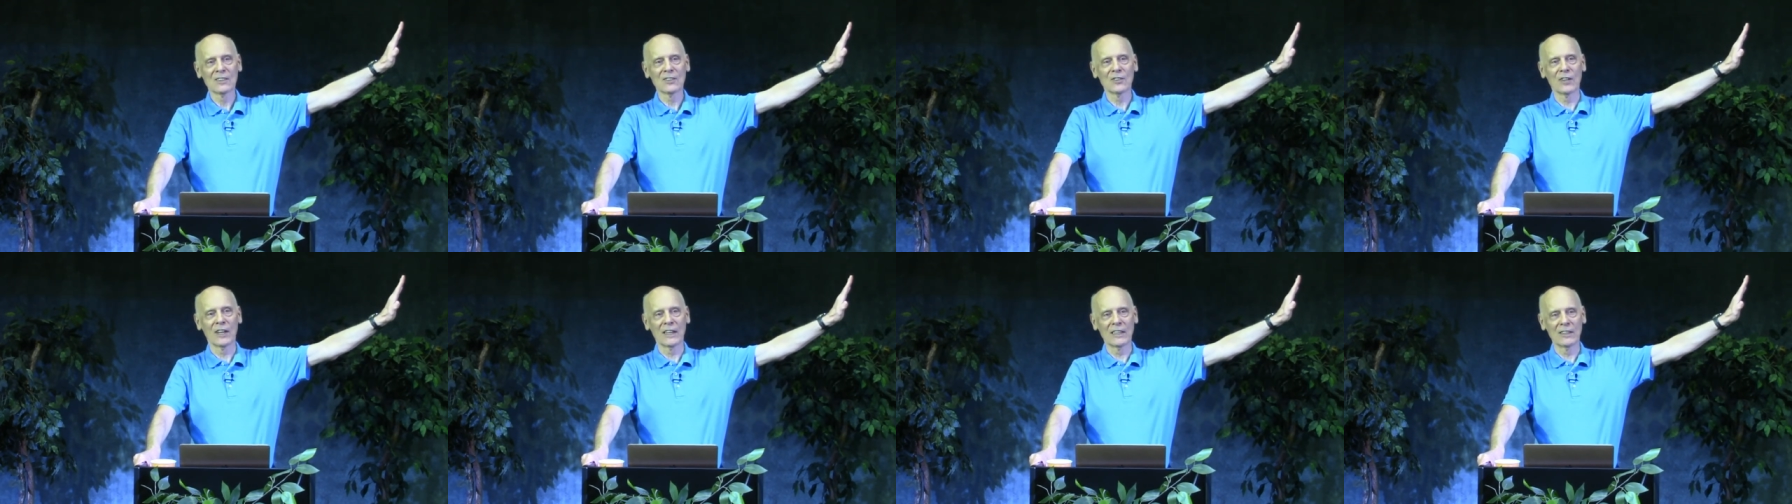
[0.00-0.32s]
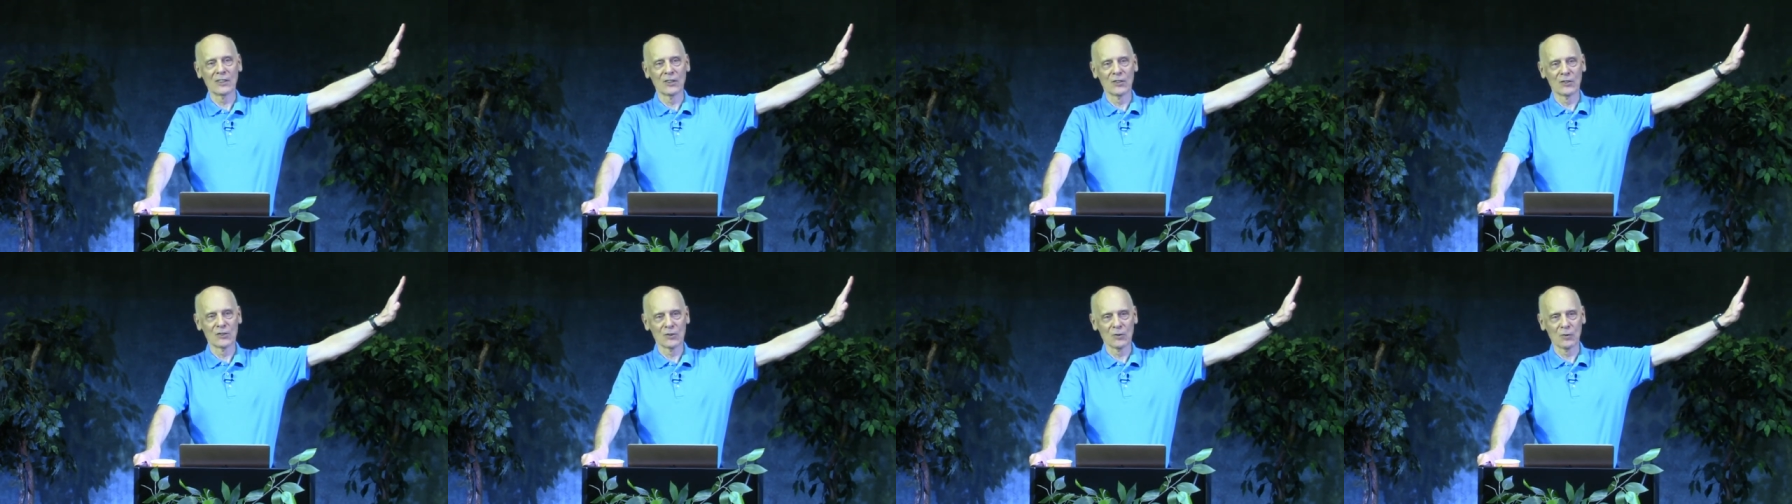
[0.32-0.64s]
light
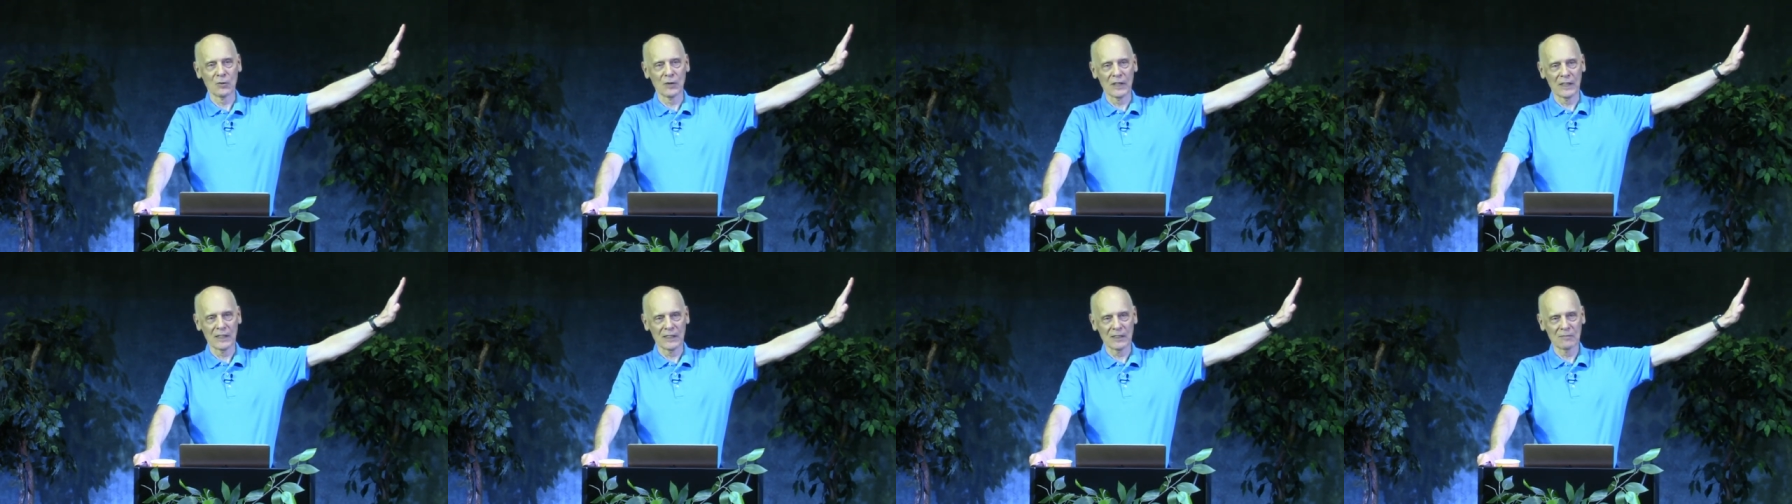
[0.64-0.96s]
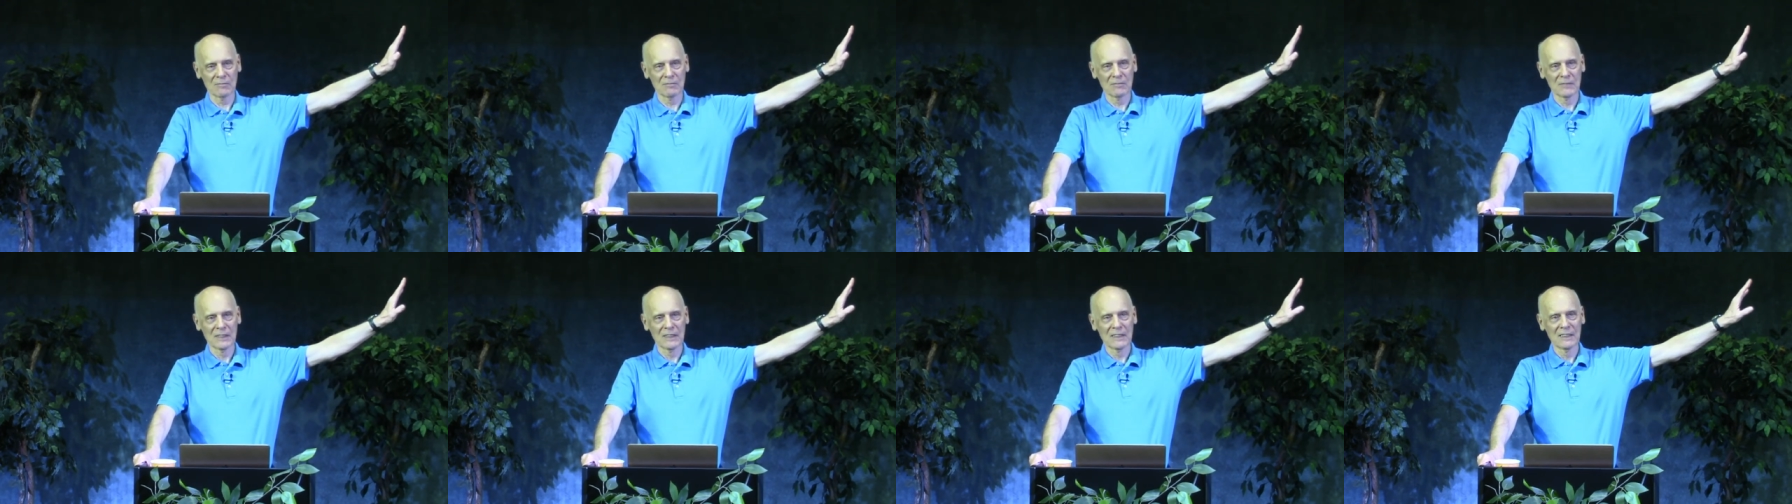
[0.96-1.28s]
years away
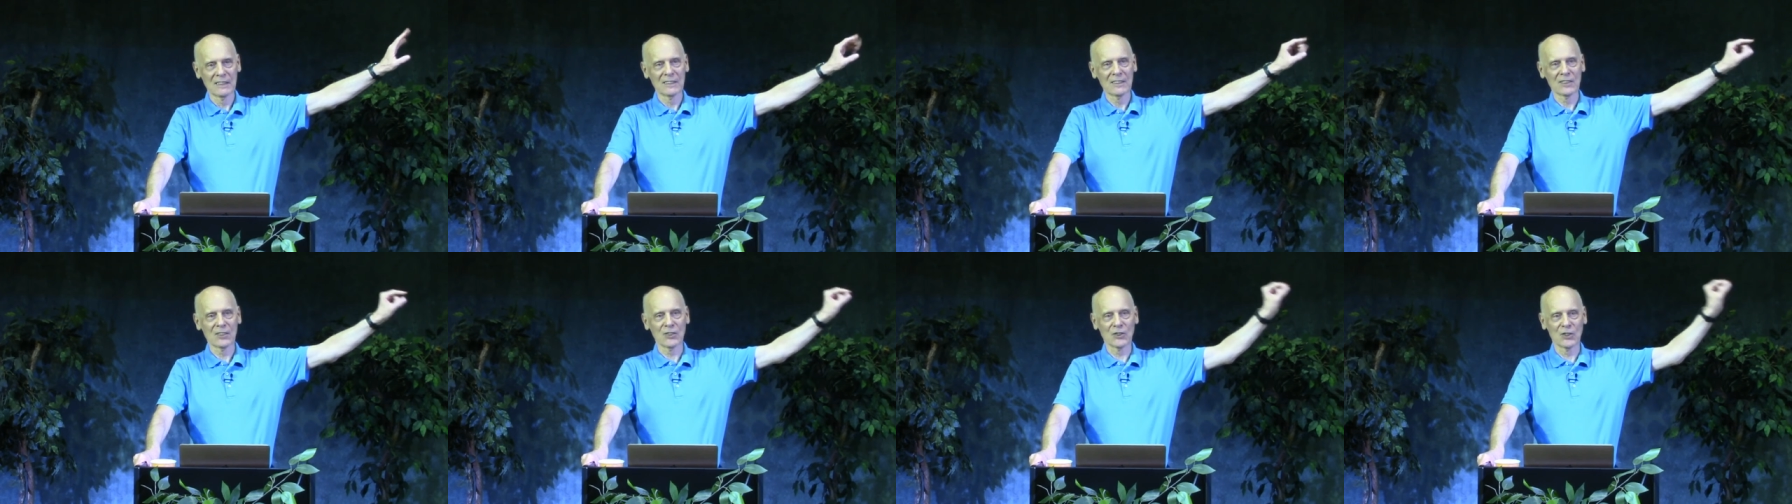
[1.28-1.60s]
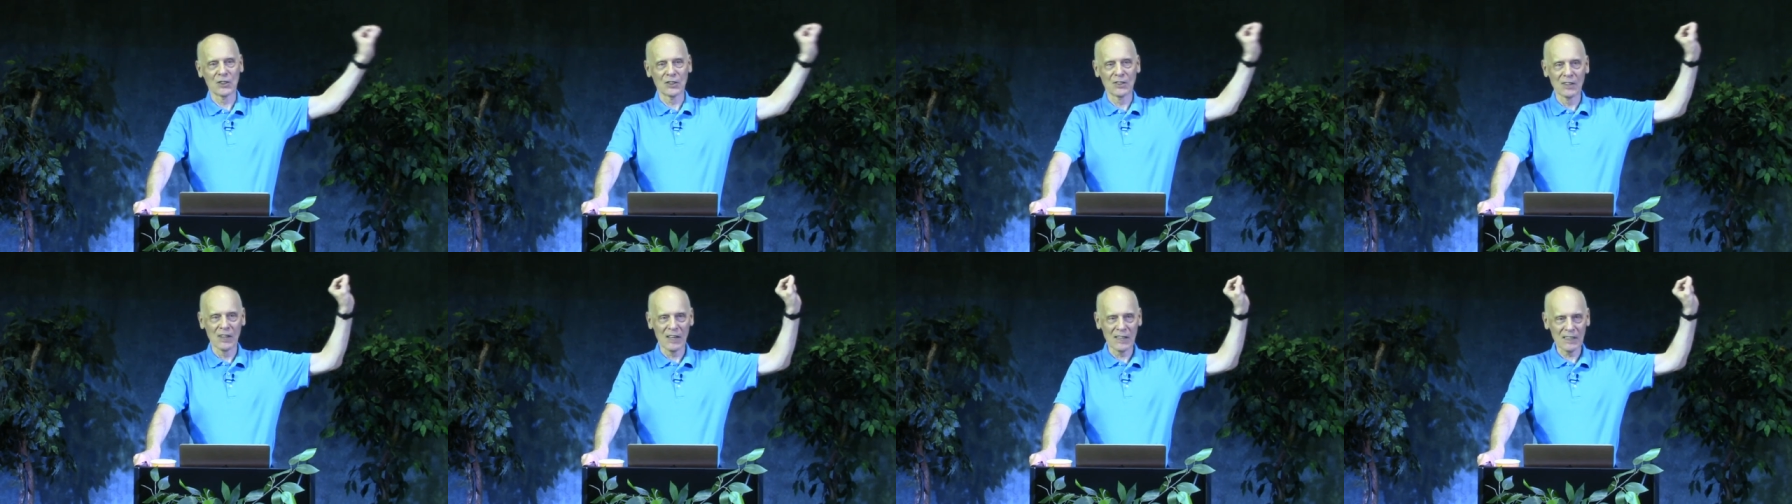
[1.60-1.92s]
because
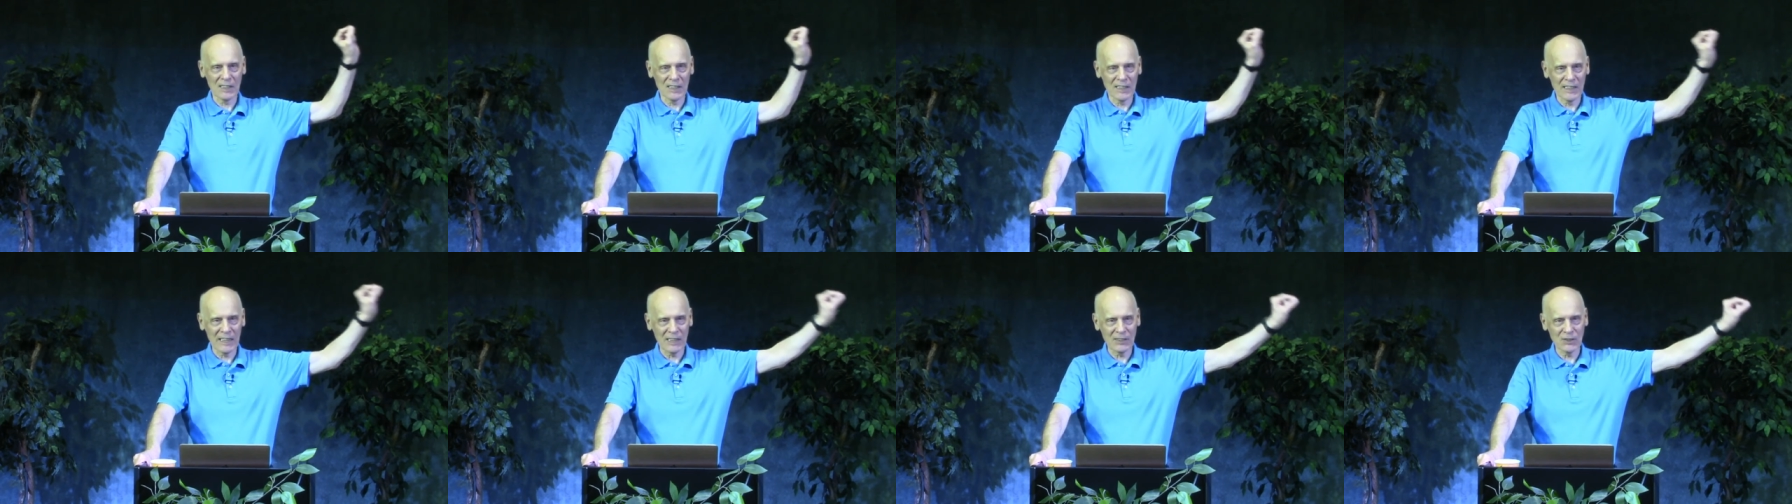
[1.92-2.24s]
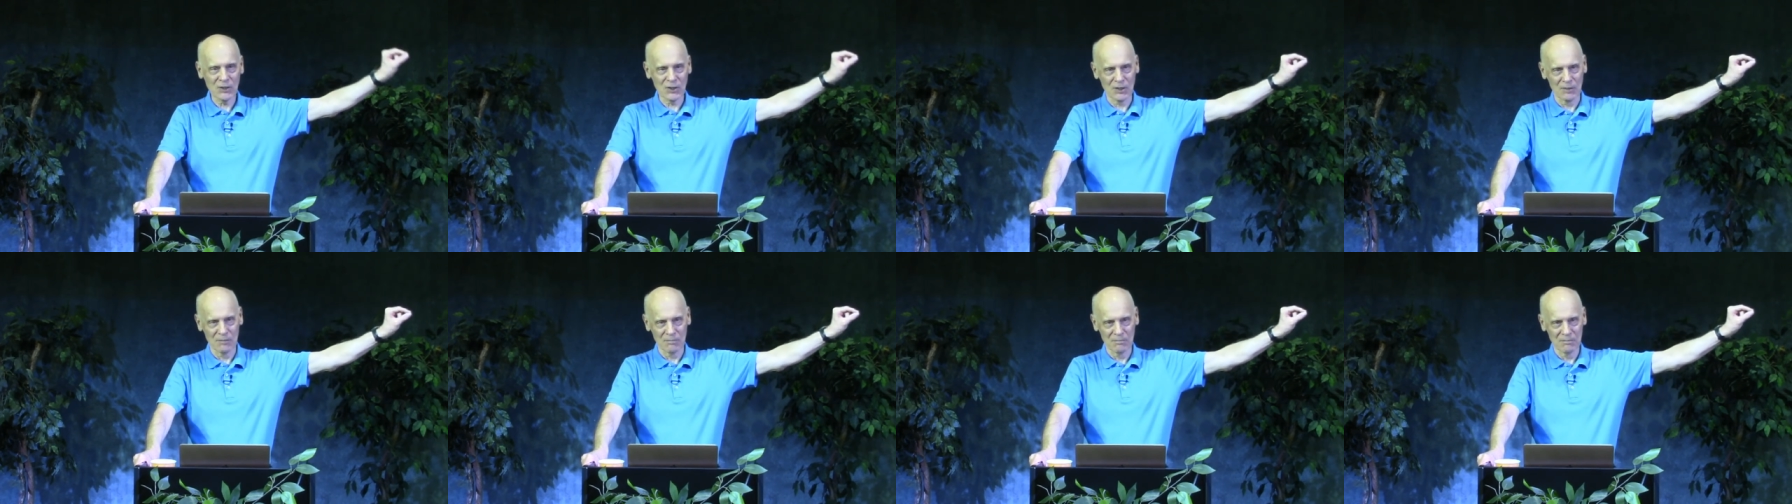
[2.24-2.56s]
you've got to
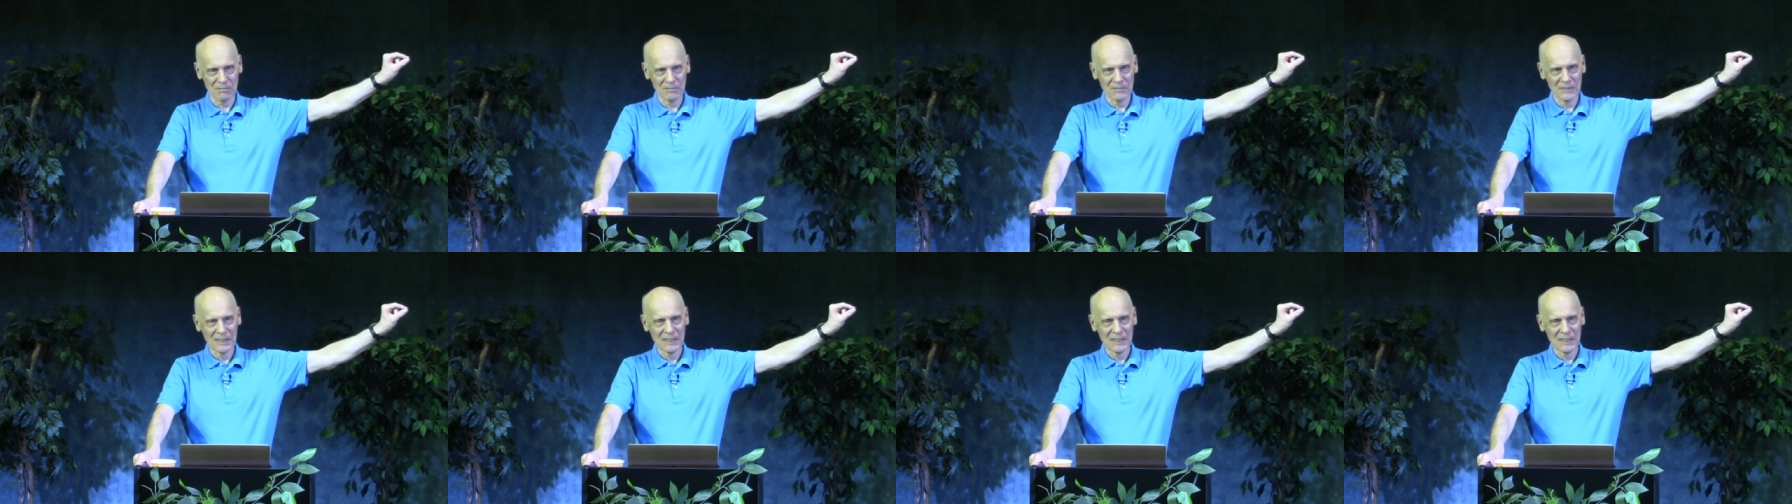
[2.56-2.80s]
catch them